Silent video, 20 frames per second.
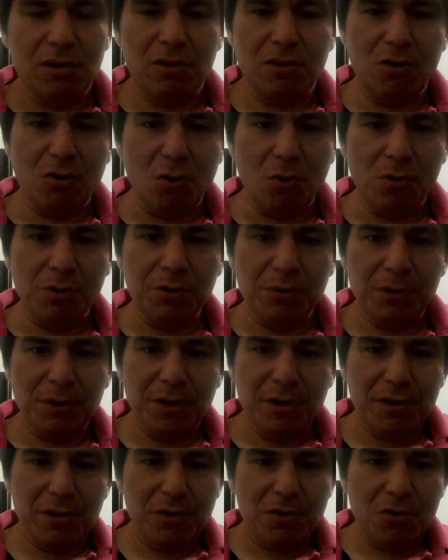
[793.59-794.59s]
going
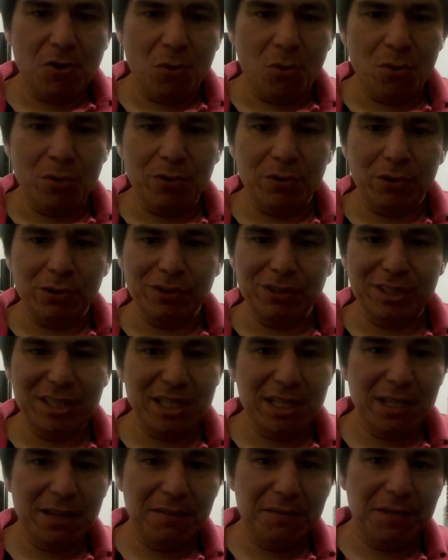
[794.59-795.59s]
on
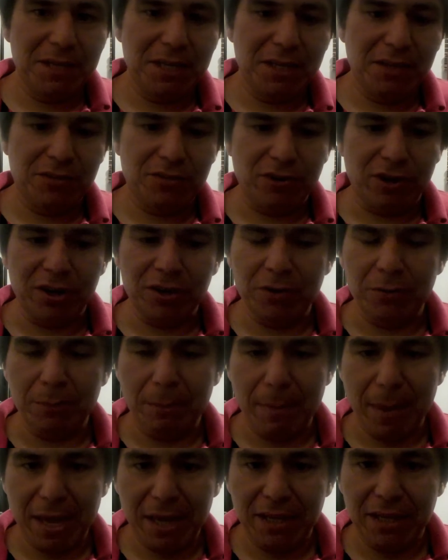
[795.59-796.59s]
TV, try to
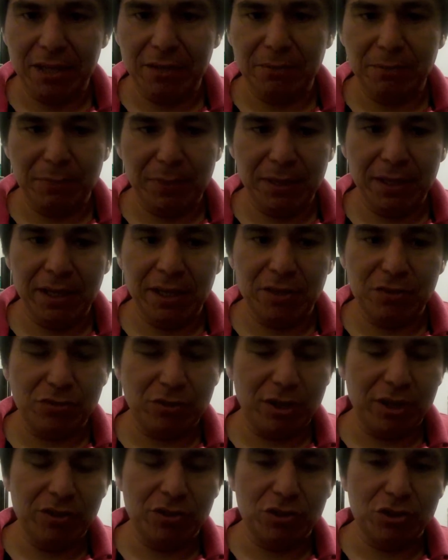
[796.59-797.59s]
make it big,
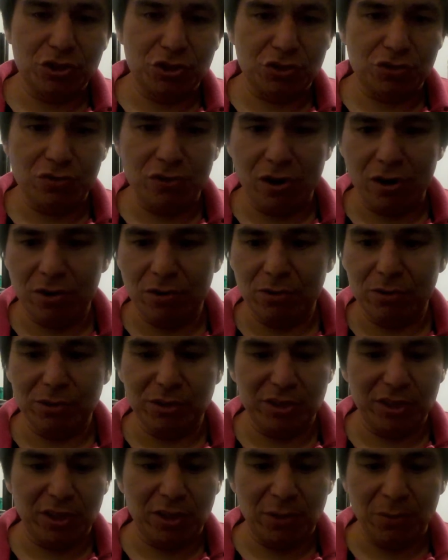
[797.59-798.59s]
trying to struggle,
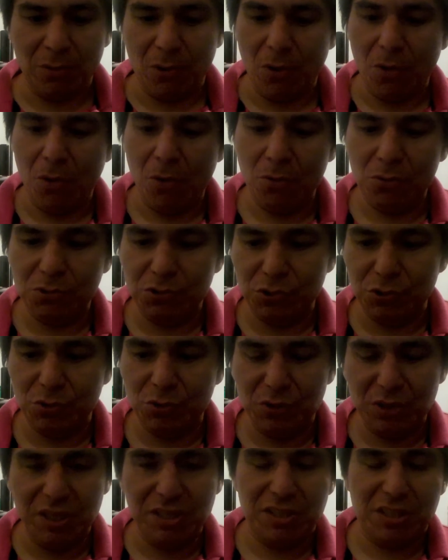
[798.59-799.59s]
tell them, oh, do
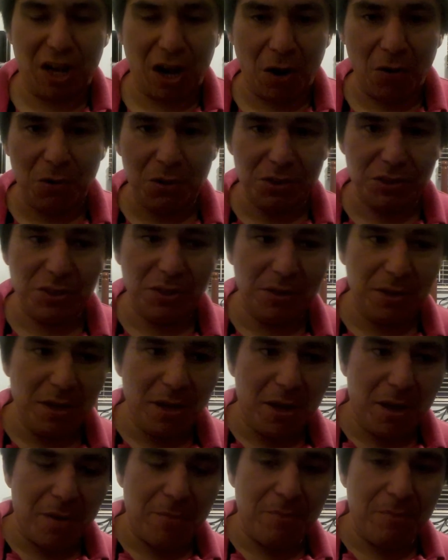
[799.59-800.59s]
this, how is it
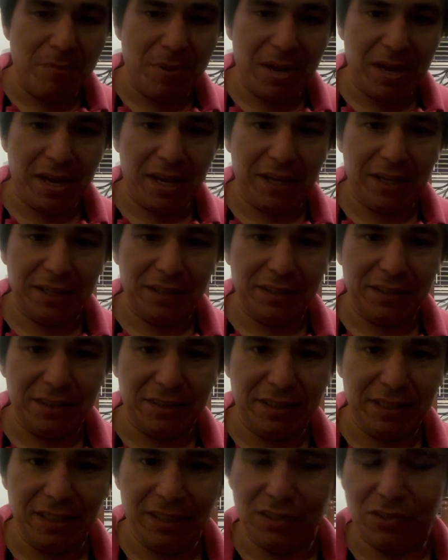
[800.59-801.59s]
being in
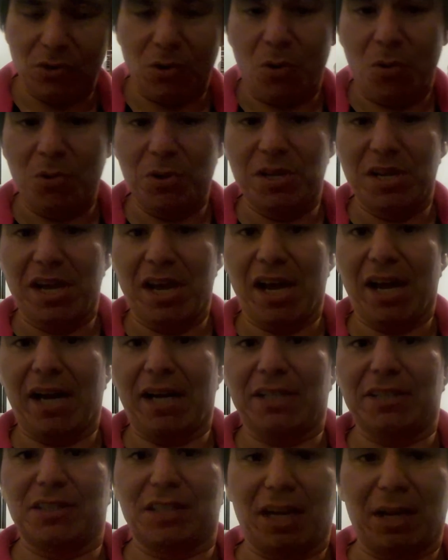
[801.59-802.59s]
this? Oh
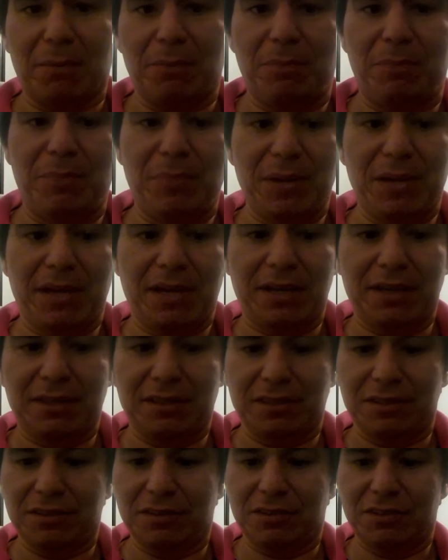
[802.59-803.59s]
yeah, it's like being
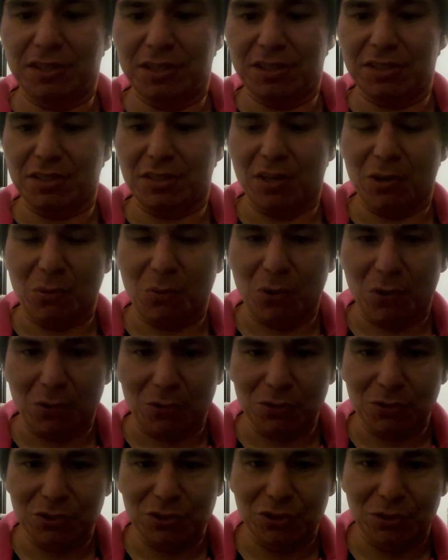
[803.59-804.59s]
in Disney
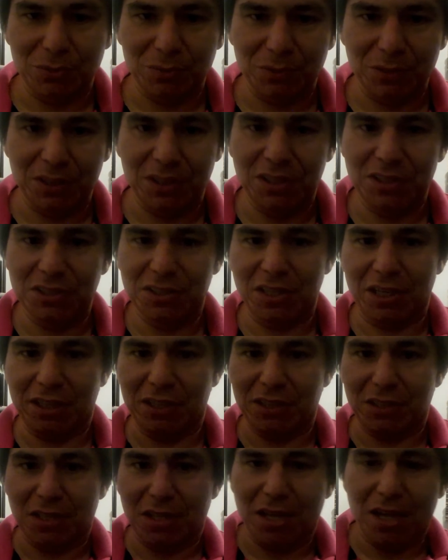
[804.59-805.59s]
World something. It's like,
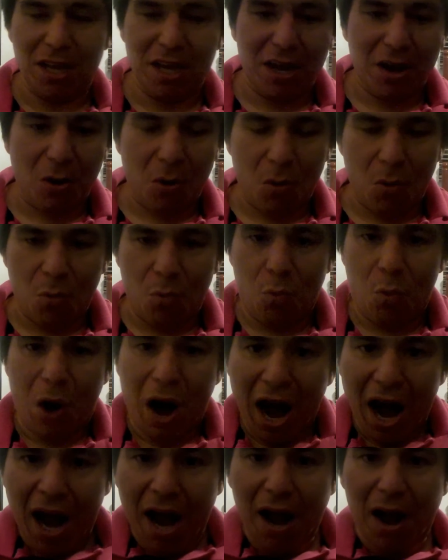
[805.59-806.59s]

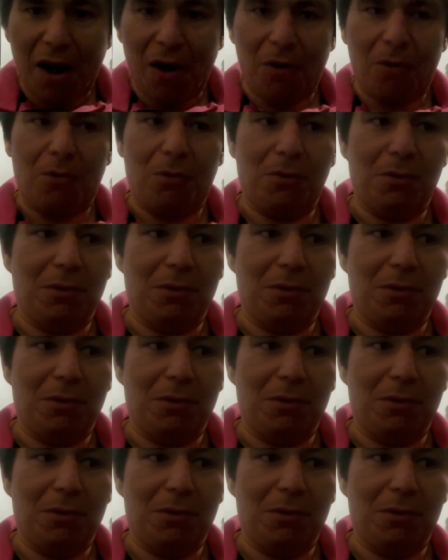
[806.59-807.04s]
wow,